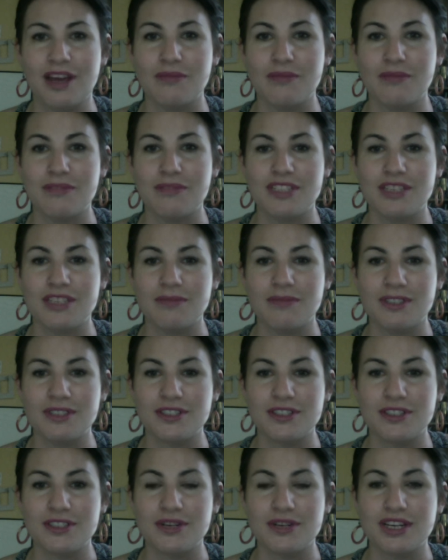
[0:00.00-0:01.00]
deep
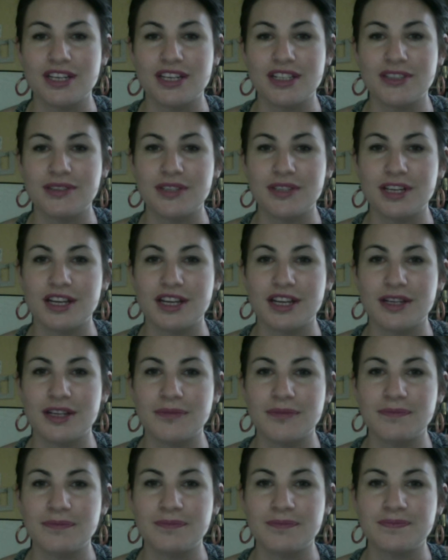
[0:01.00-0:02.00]
into a
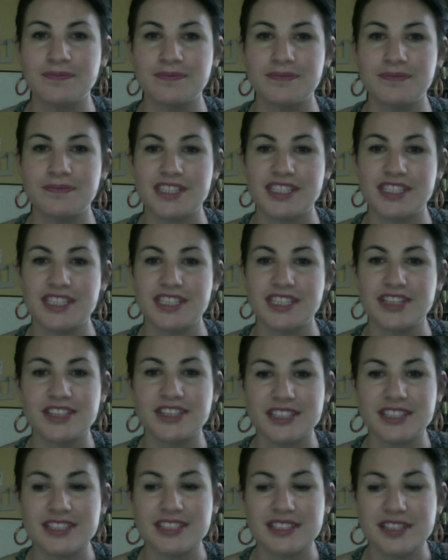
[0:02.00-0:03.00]

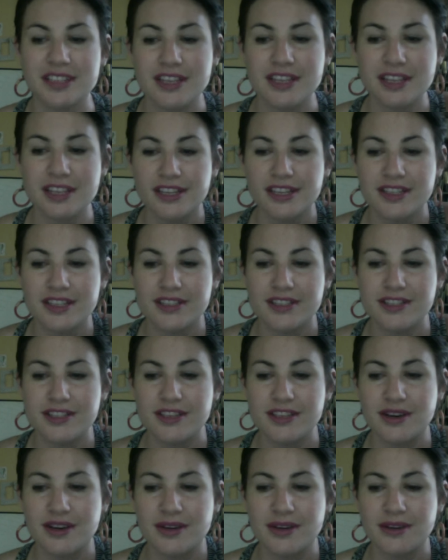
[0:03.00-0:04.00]
series.
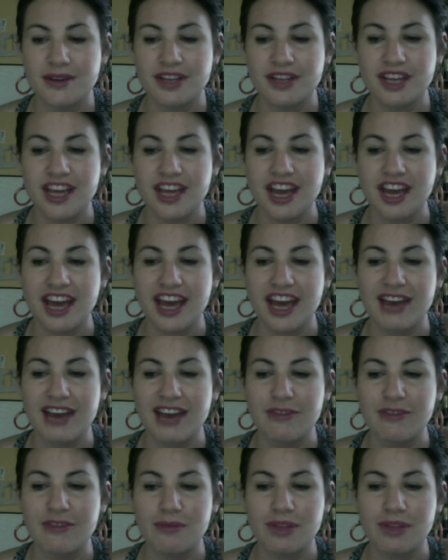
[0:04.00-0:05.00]
So I
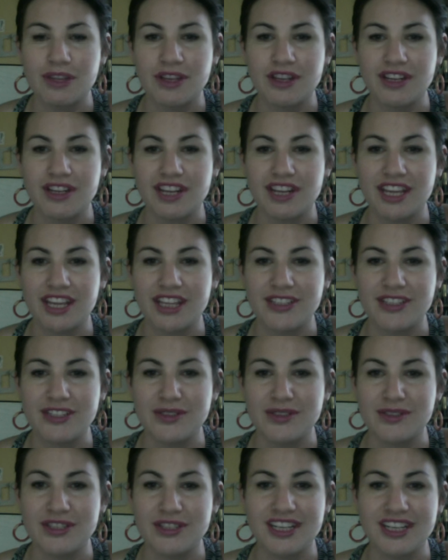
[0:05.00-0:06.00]
haven't been
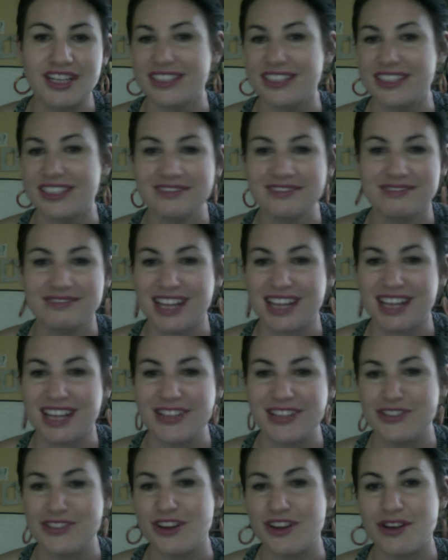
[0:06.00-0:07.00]
into a
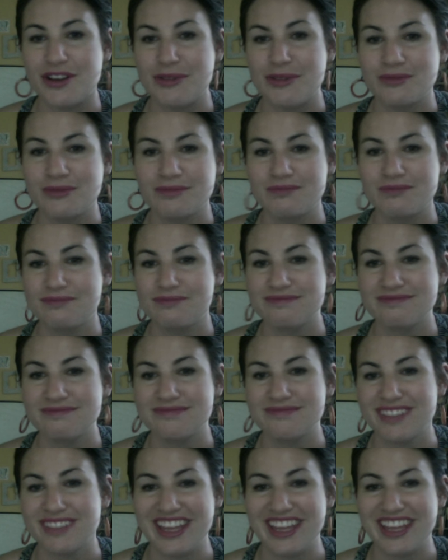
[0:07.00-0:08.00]
show
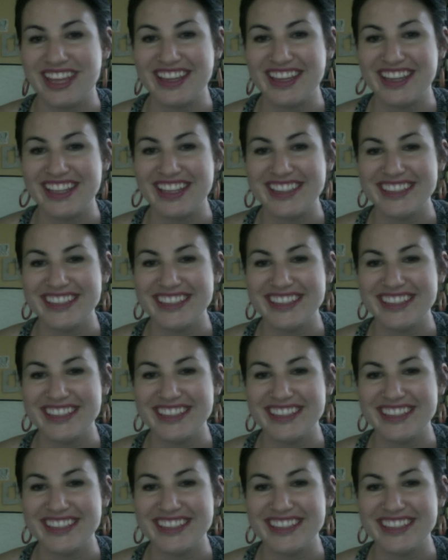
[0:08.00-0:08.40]
lately.